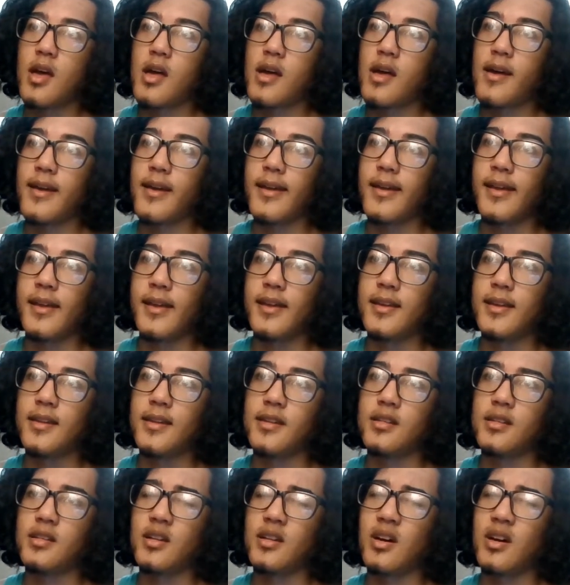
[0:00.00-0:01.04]

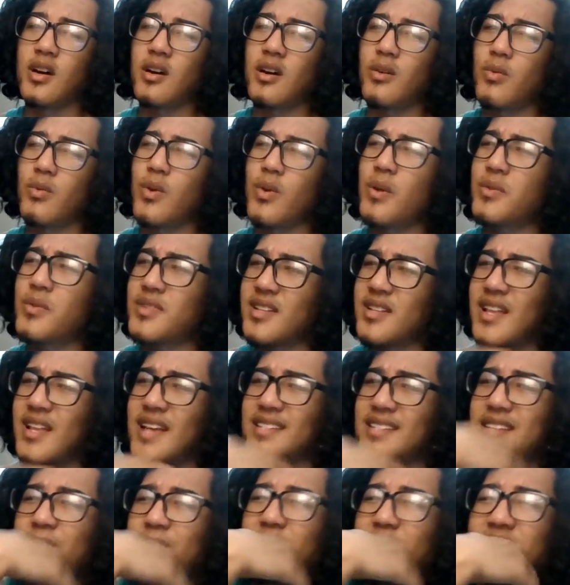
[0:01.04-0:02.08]
and what was the last
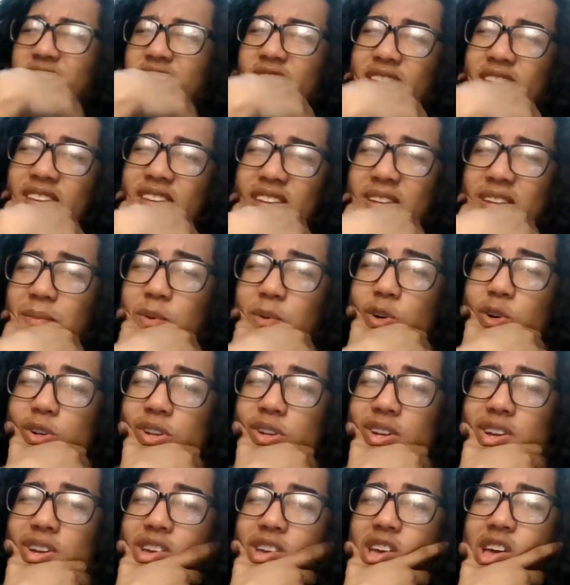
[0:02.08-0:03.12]
time I saw Kinemon?
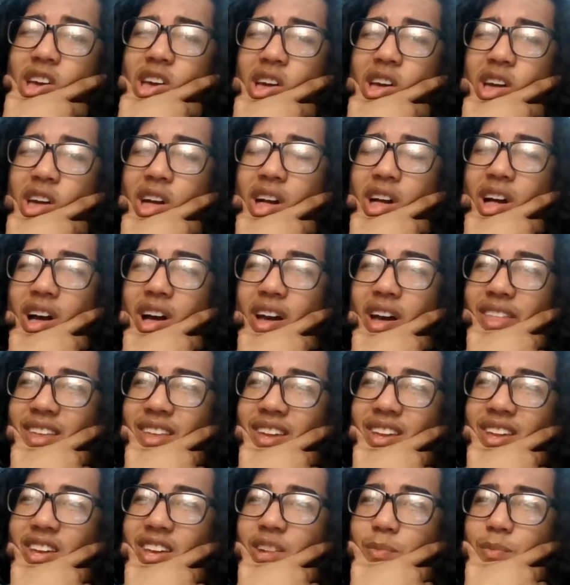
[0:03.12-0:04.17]
I think
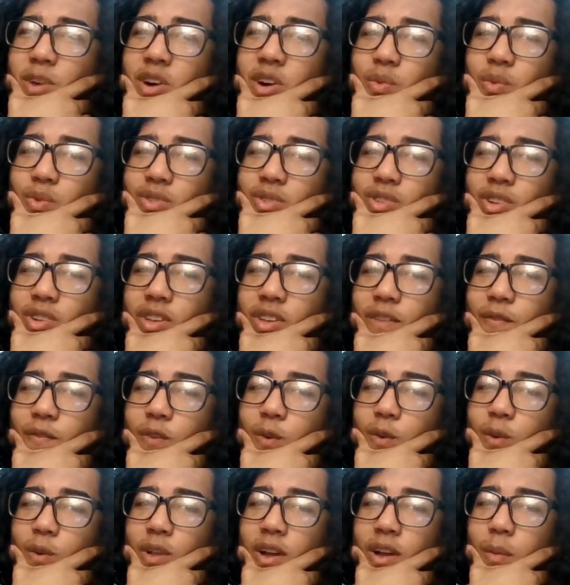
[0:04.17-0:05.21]
Kinemon was looking for
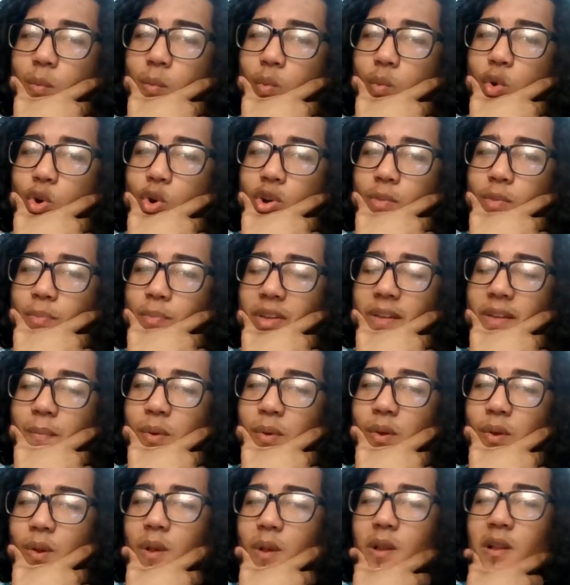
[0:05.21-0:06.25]
like more
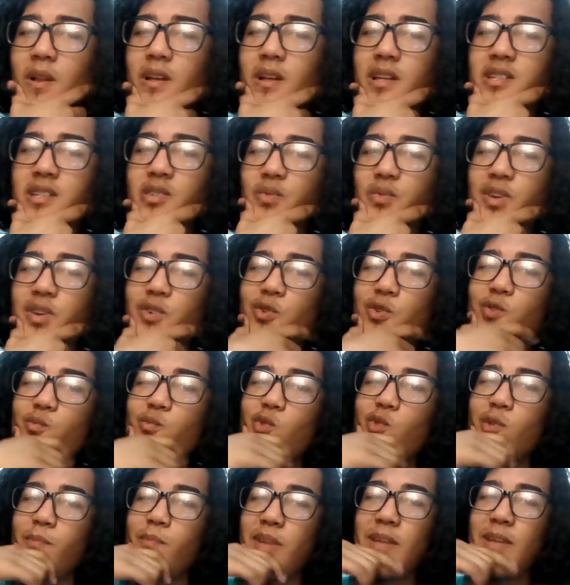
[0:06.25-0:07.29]
people to recruit more
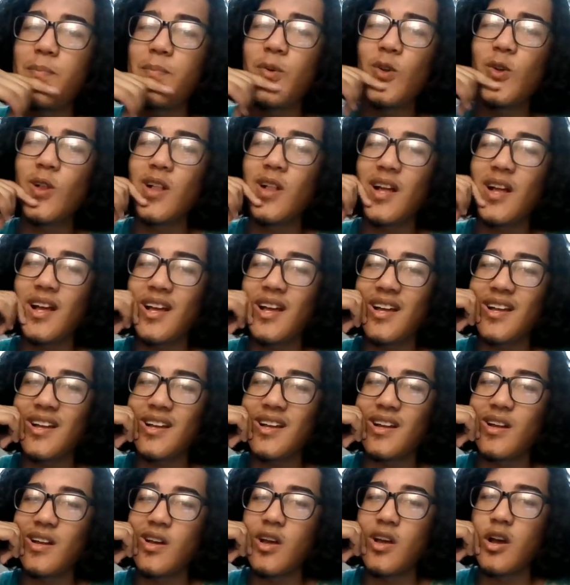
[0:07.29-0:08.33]
people.
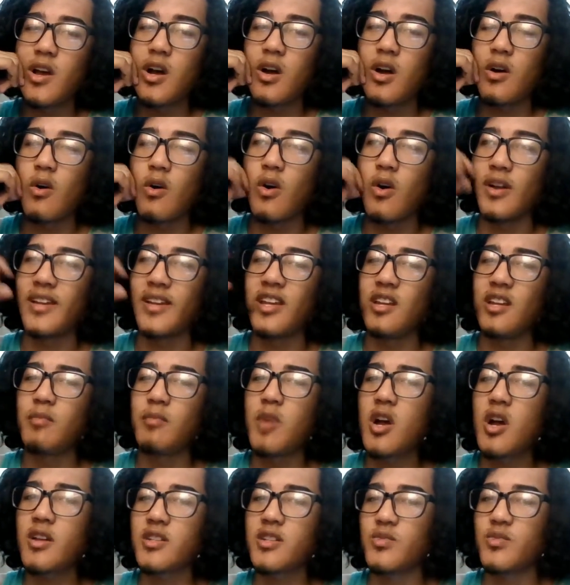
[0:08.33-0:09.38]
Or
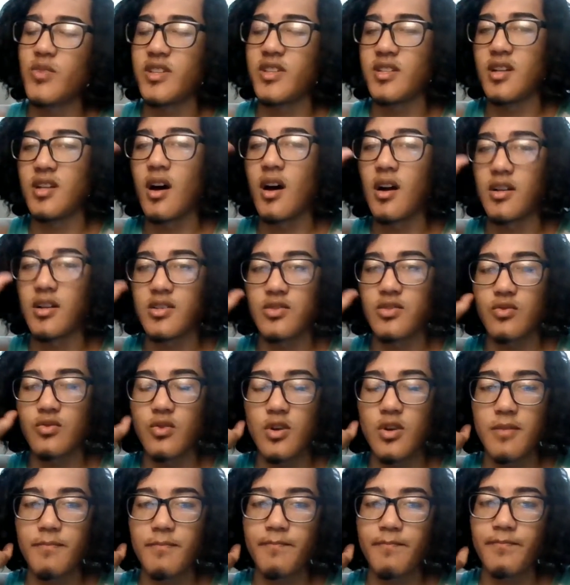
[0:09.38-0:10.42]
Kinemon is with
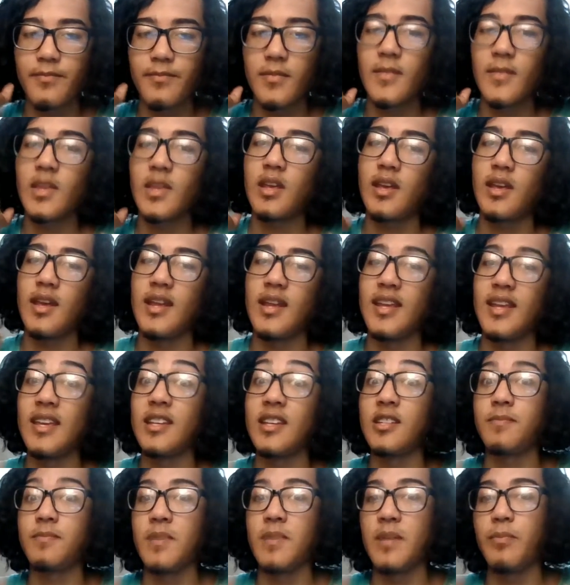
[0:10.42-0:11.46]
Dogstorm and his
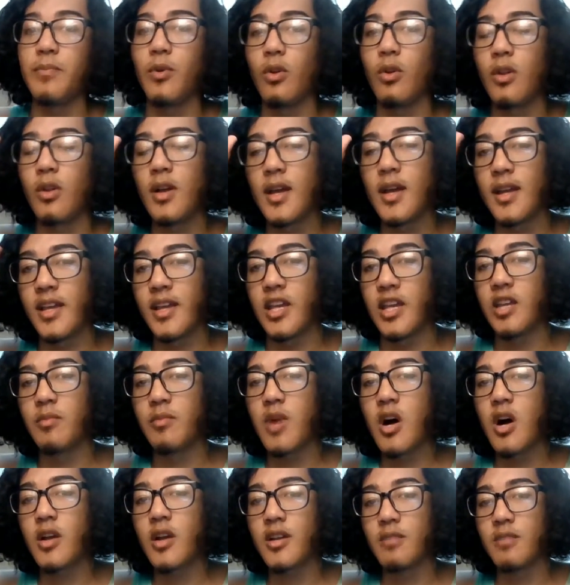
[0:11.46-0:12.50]
people.
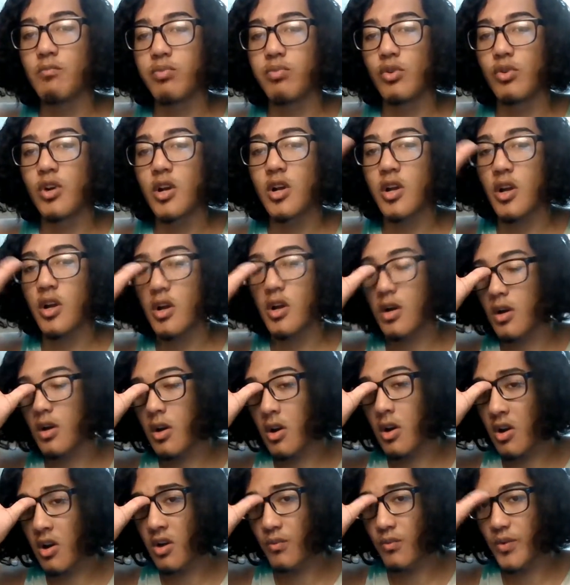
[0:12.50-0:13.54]
Kinemon and Brook
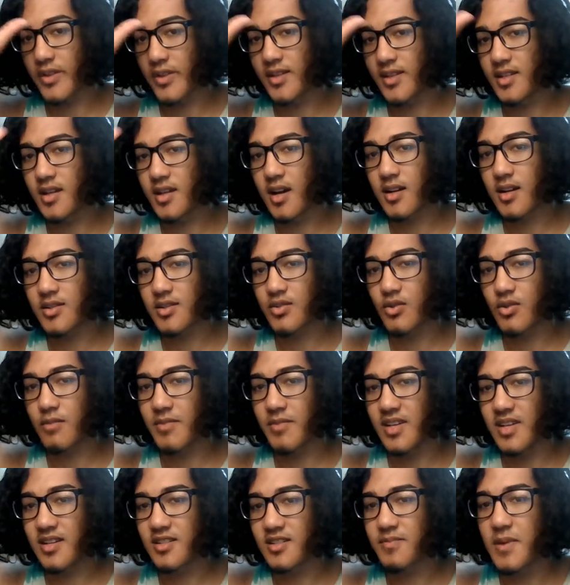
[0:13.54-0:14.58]
are with Dogstorm and
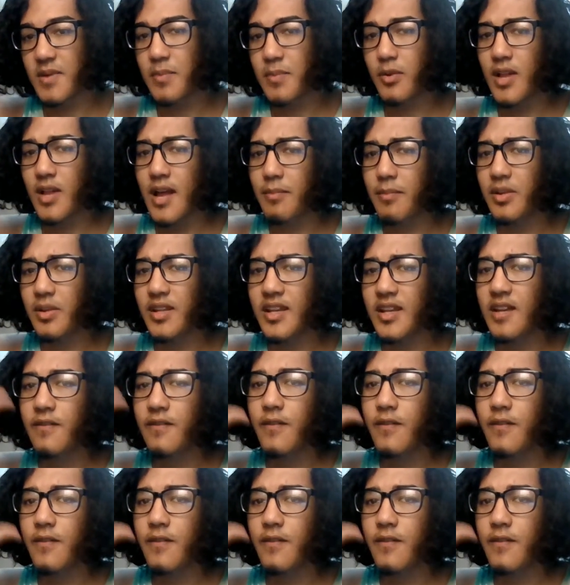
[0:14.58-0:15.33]
his people, I believe.